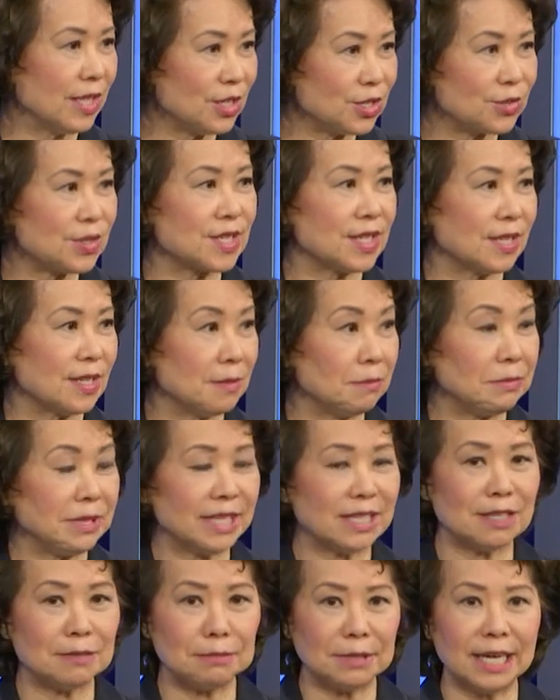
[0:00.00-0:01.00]
interested in
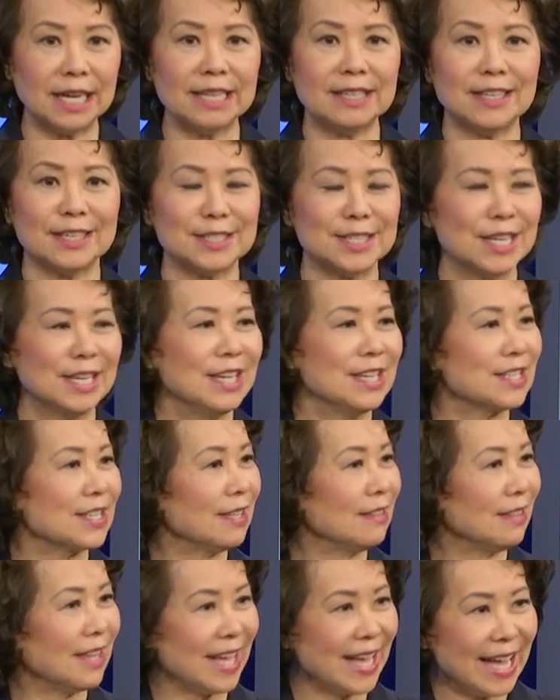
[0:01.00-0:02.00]
being a pilot,
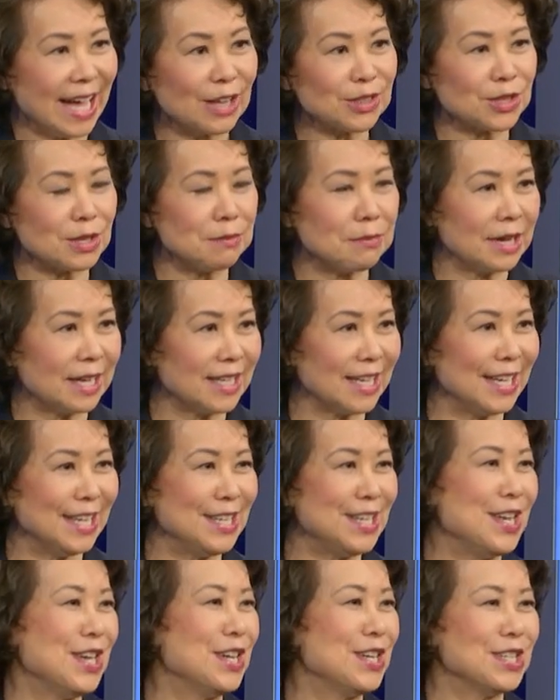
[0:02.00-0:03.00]
to lay out the
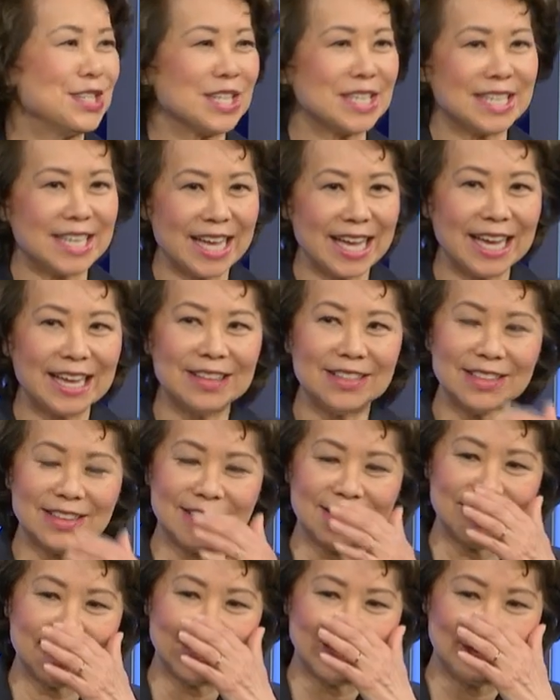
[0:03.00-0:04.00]
money, to gain
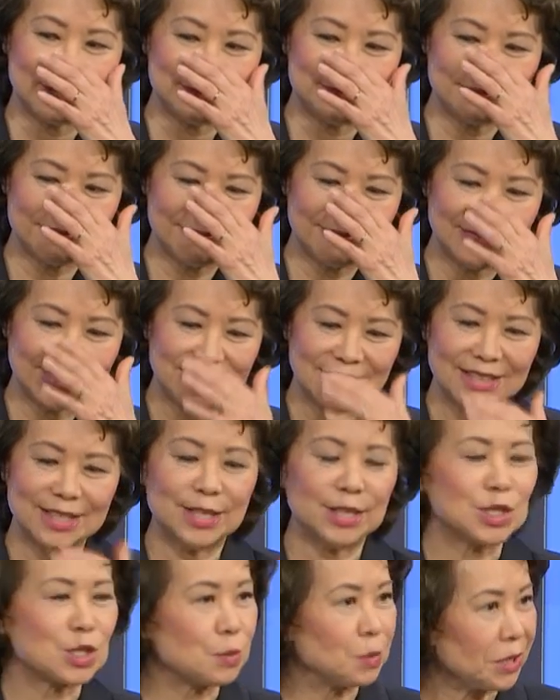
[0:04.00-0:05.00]
the, um,
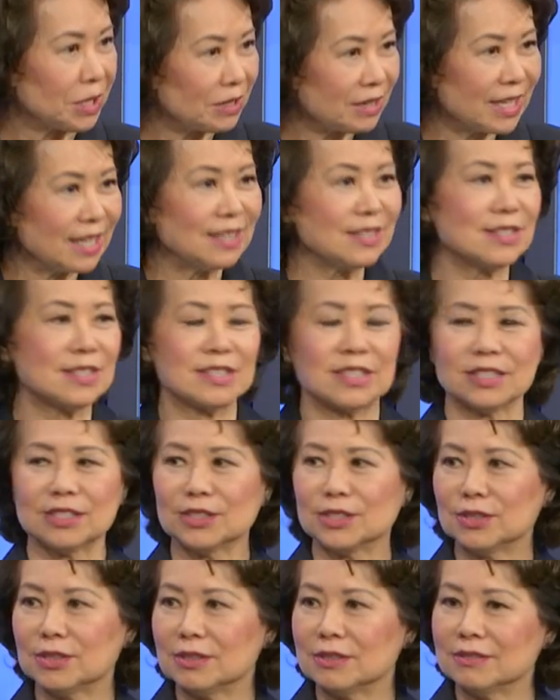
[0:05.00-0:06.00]
the experience,
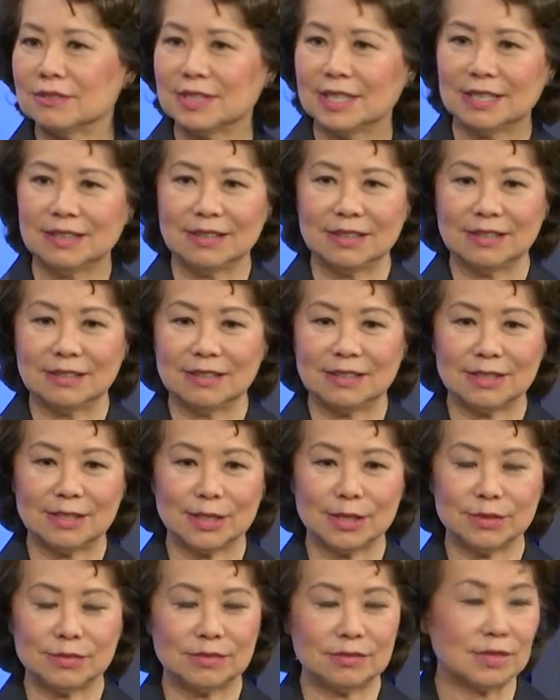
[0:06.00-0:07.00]
to
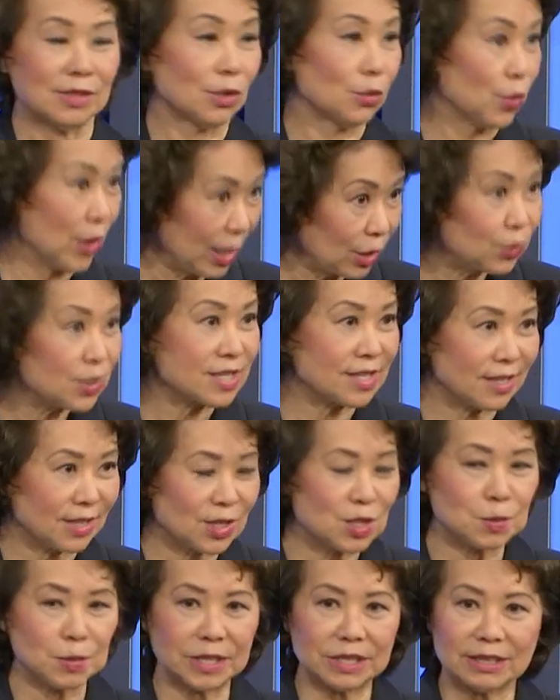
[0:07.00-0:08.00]
uh, the requisite
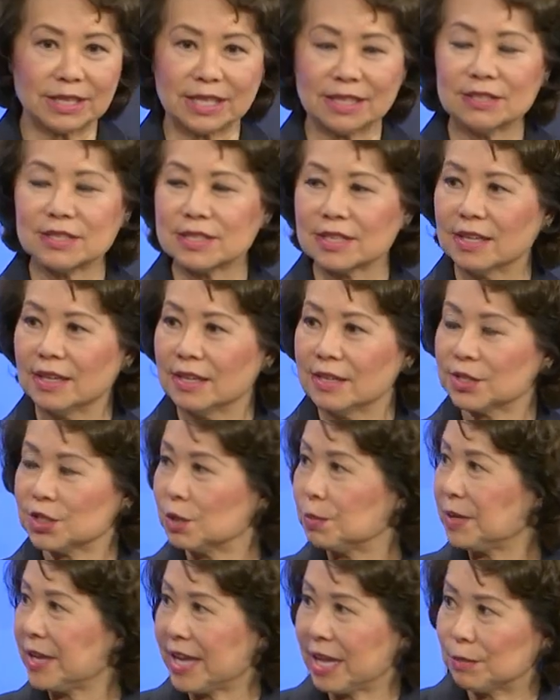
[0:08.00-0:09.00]
experience
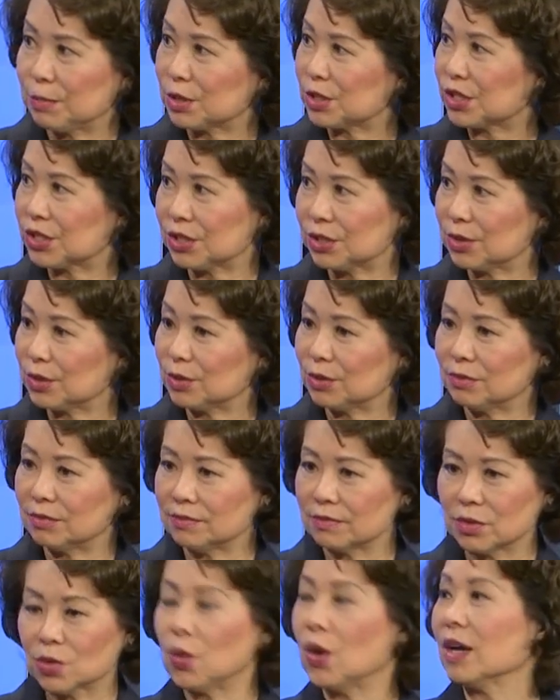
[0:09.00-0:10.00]
to be able to
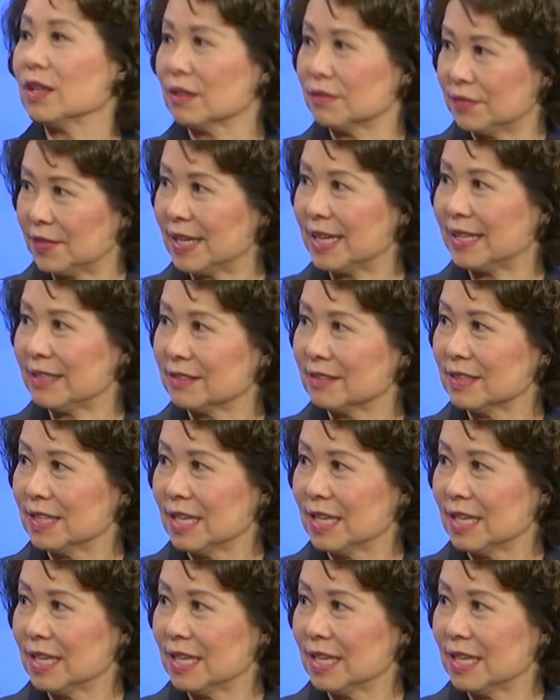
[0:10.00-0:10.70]
qualify.